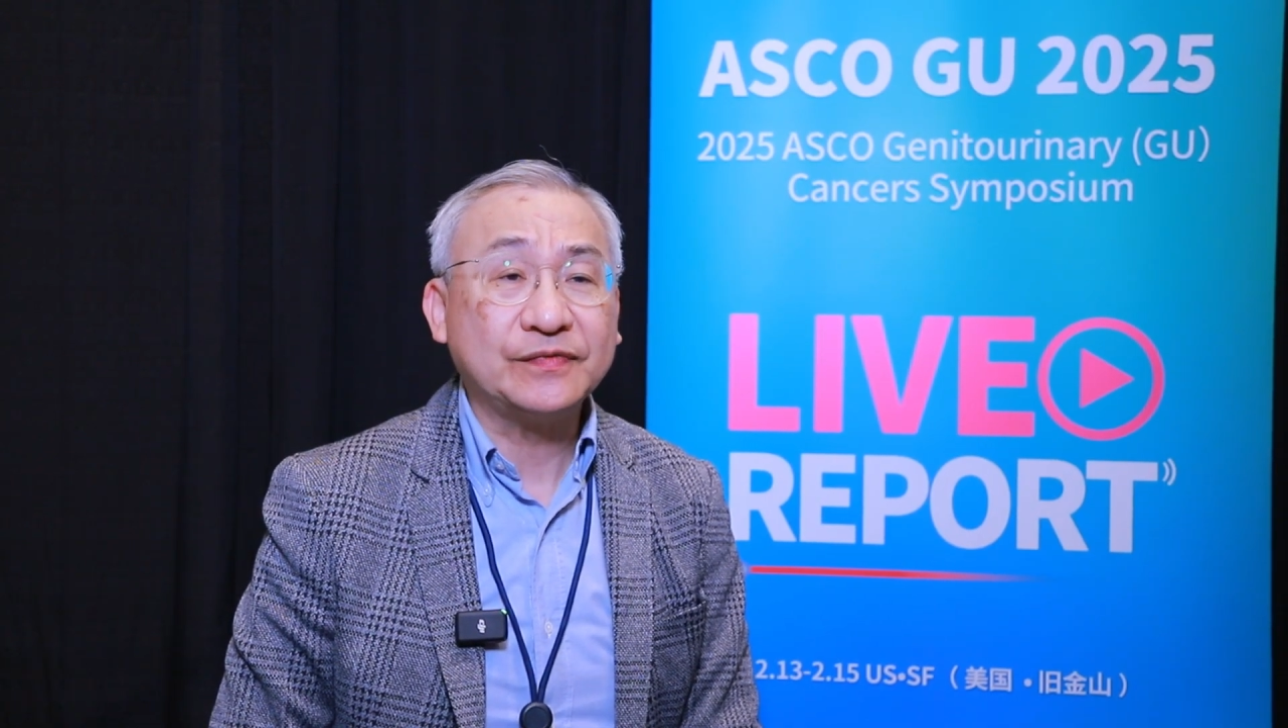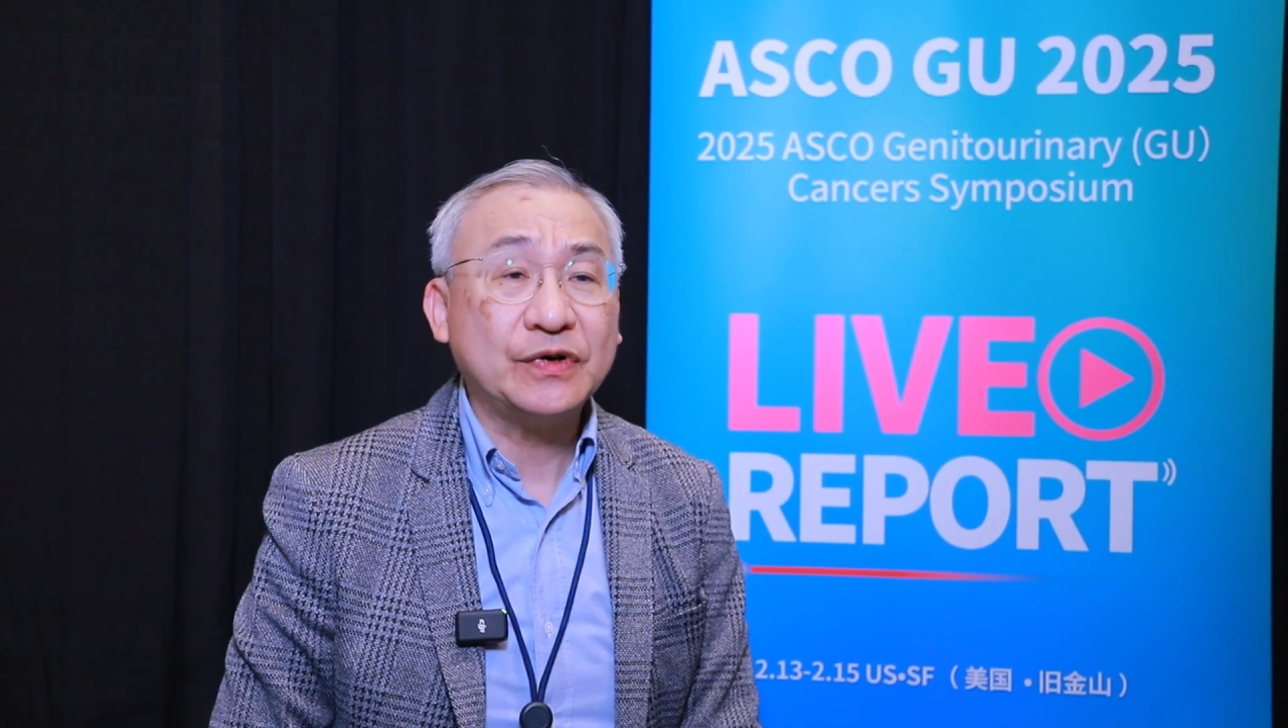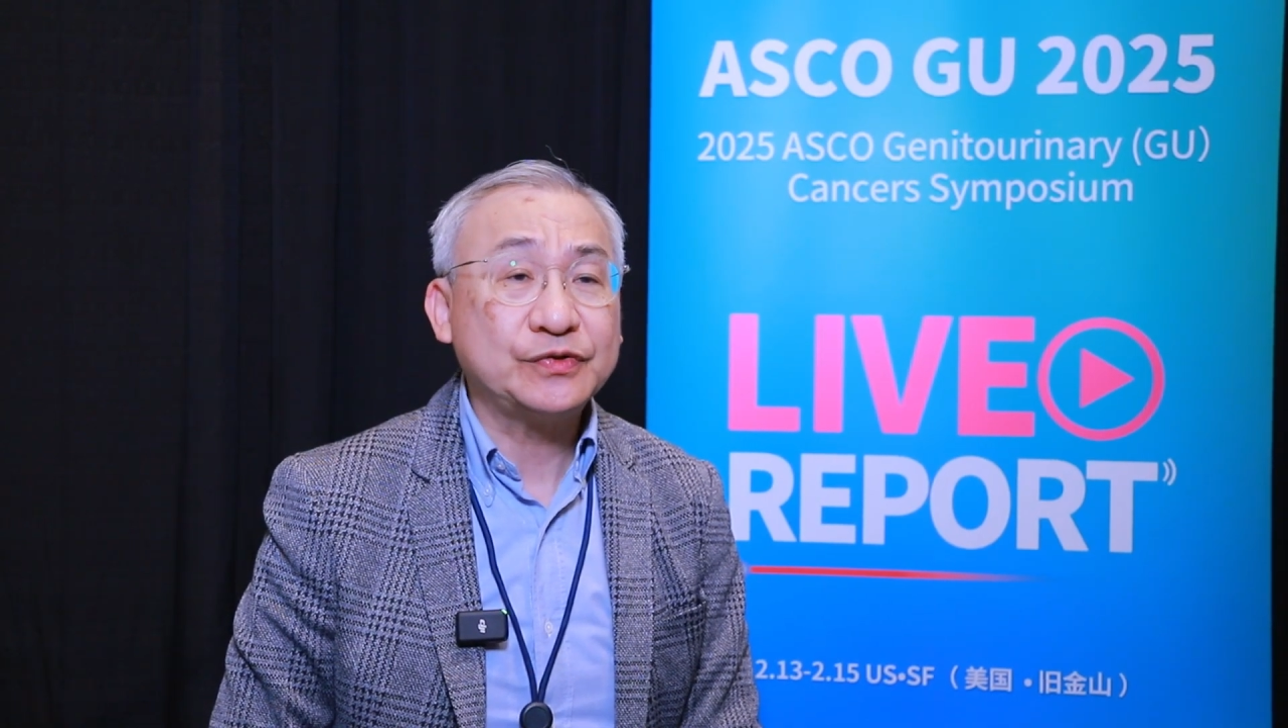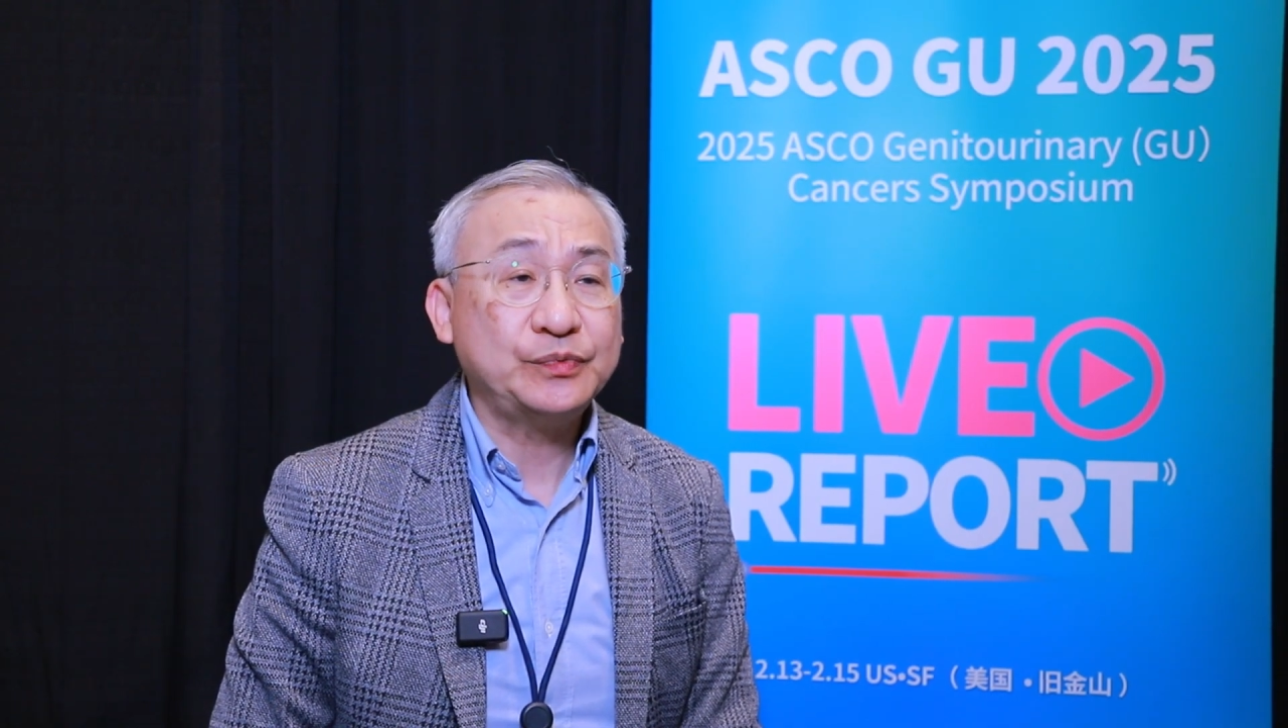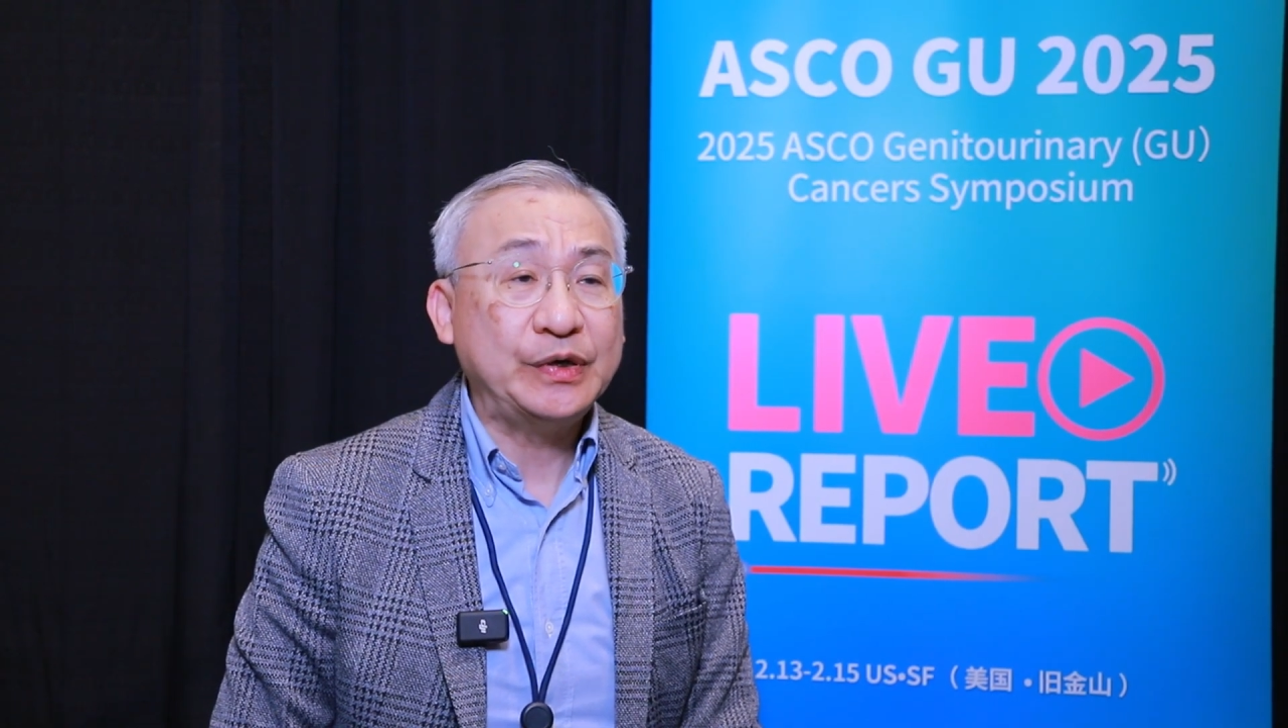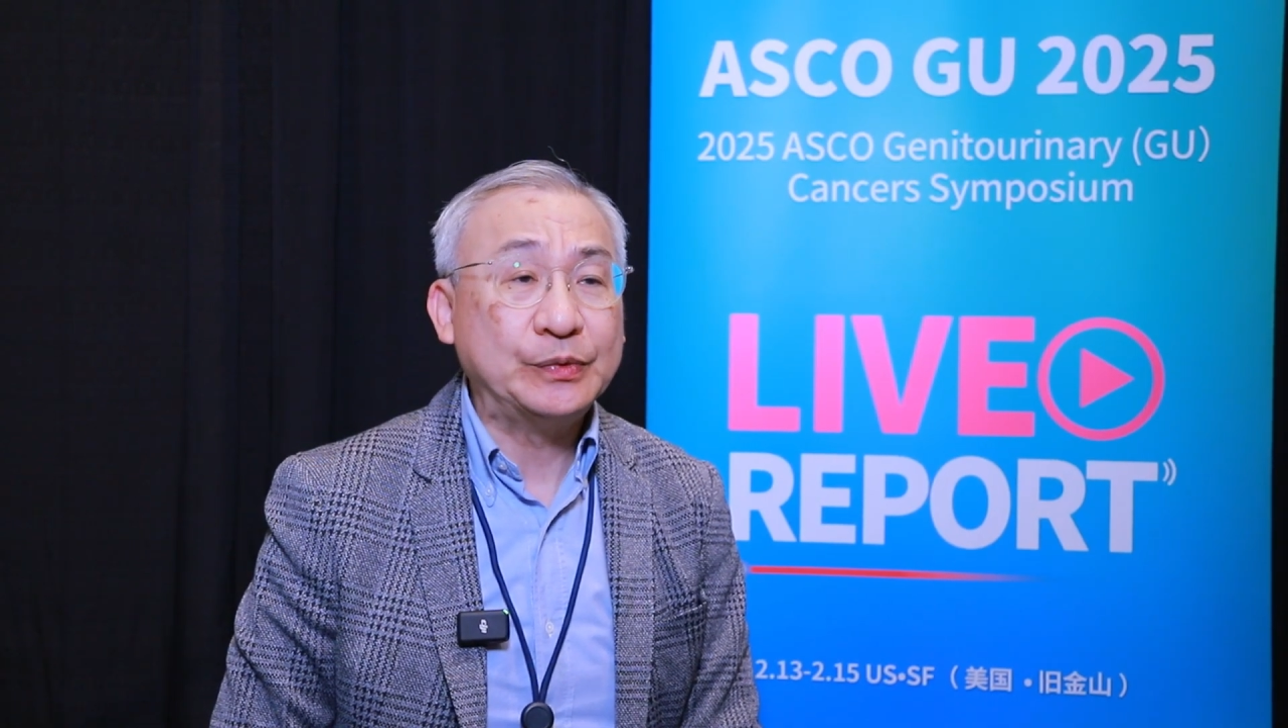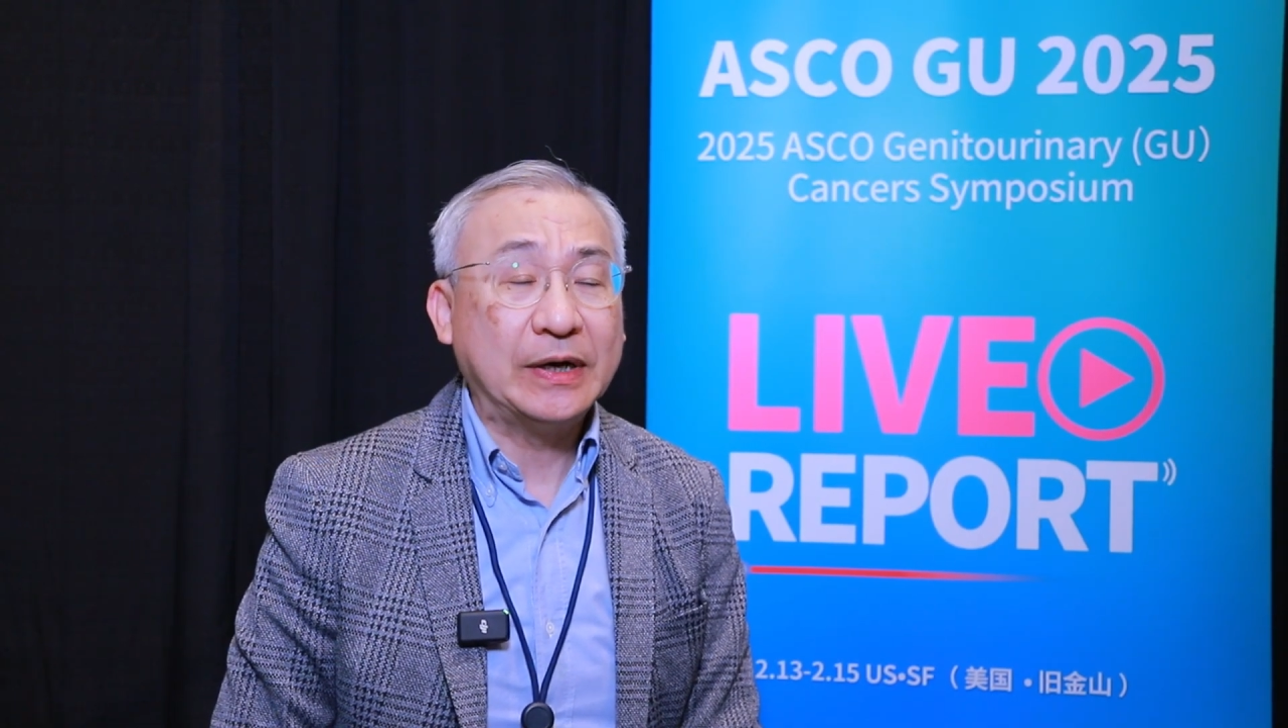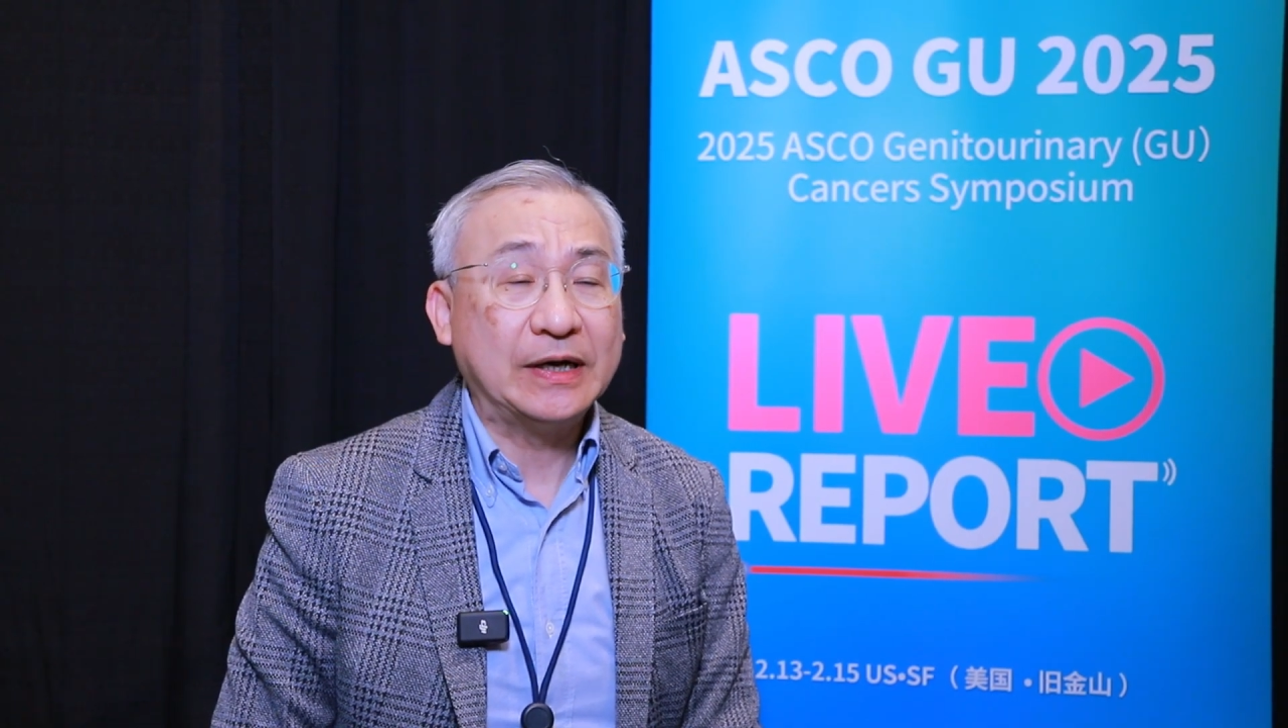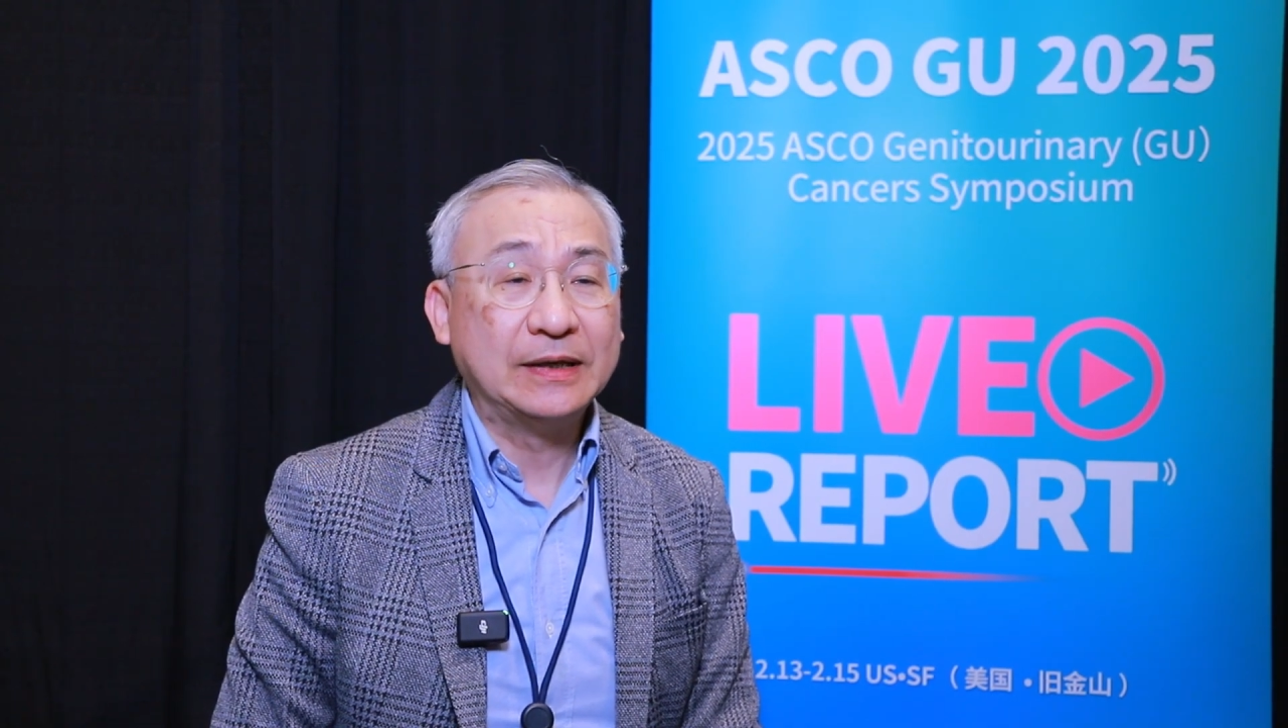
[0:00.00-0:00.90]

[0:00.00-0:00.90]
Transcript: of course, we'll